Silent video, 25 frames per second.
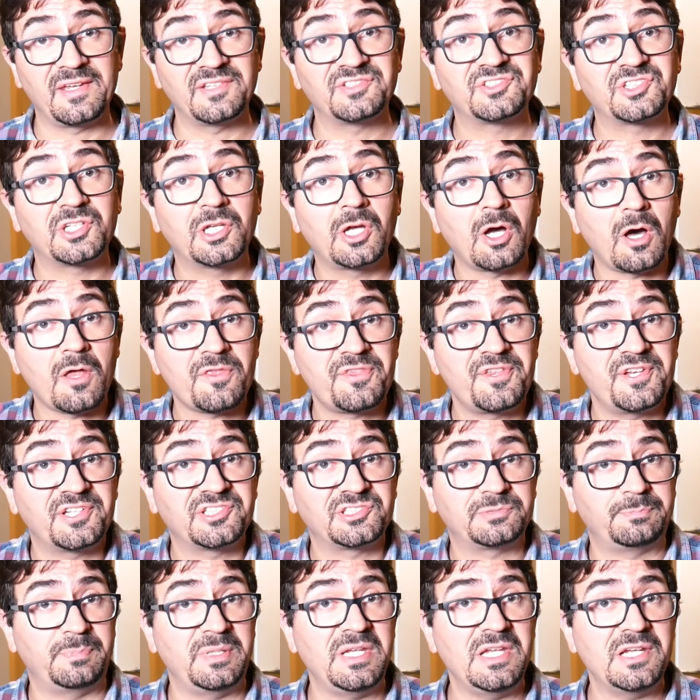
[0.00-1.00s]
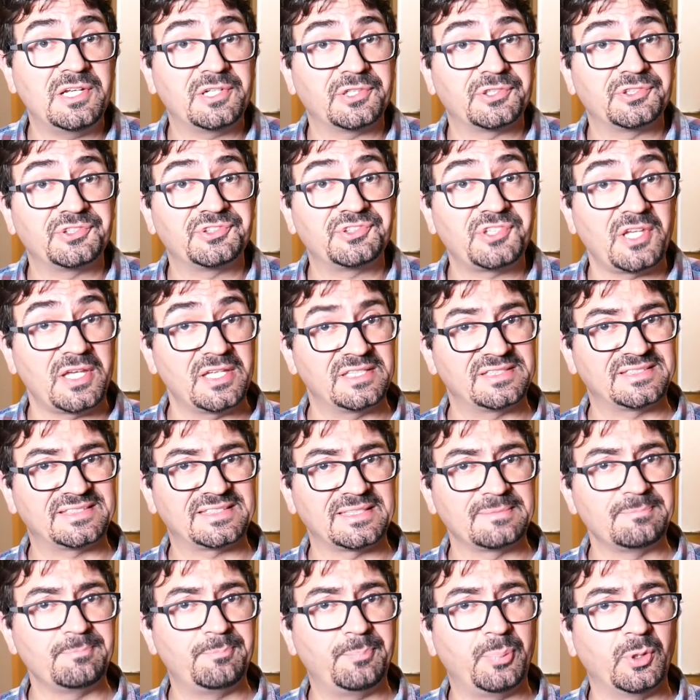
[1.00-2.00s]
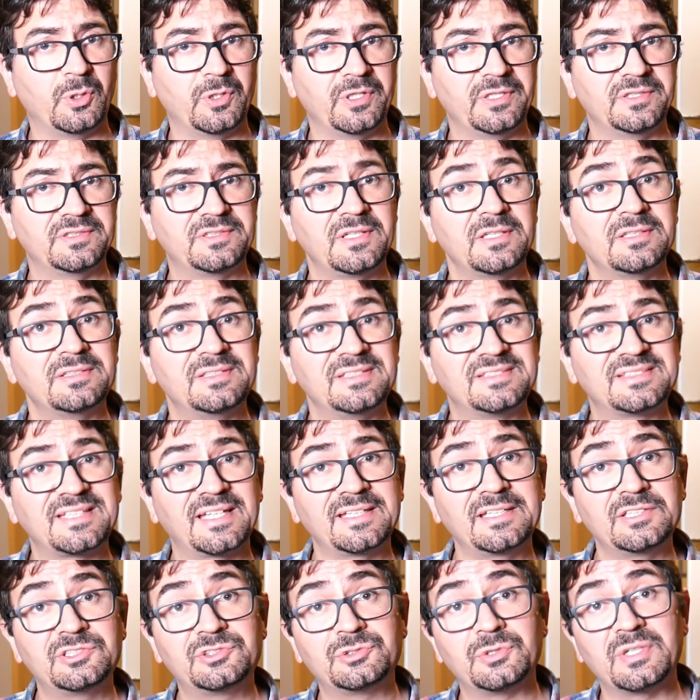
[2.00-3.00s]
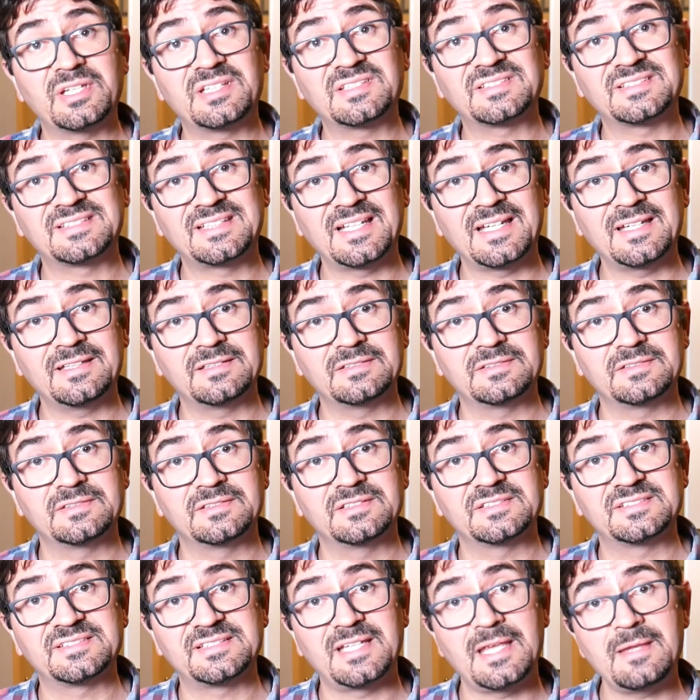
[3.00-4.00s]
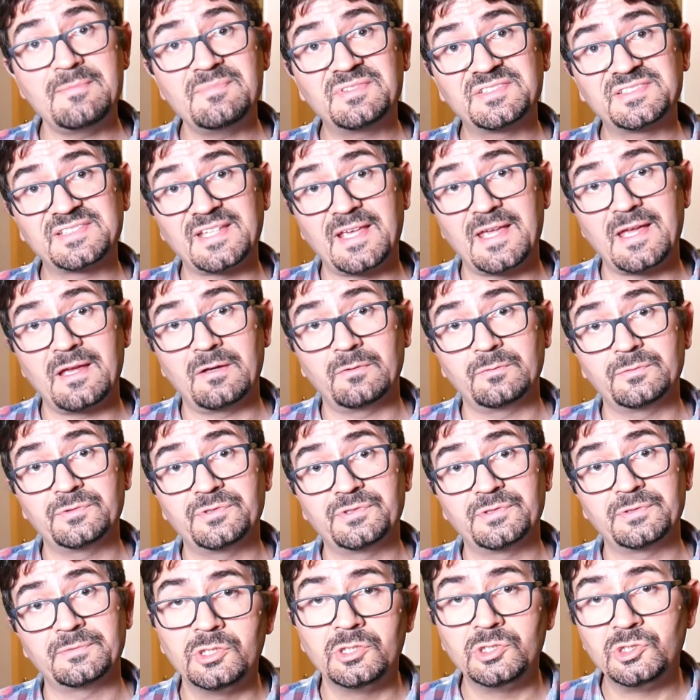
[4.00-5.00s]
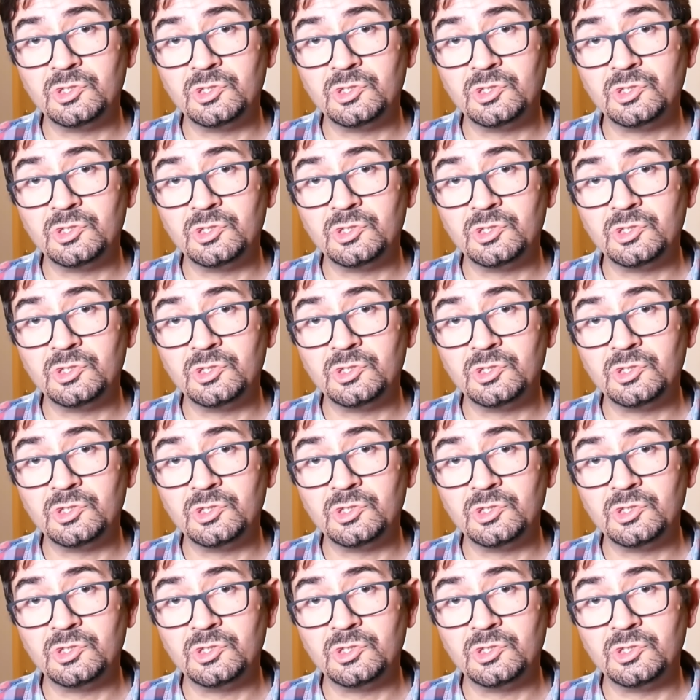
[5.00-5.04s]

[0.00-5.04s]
is, Gothic speakers at some point decided to extend the same sound,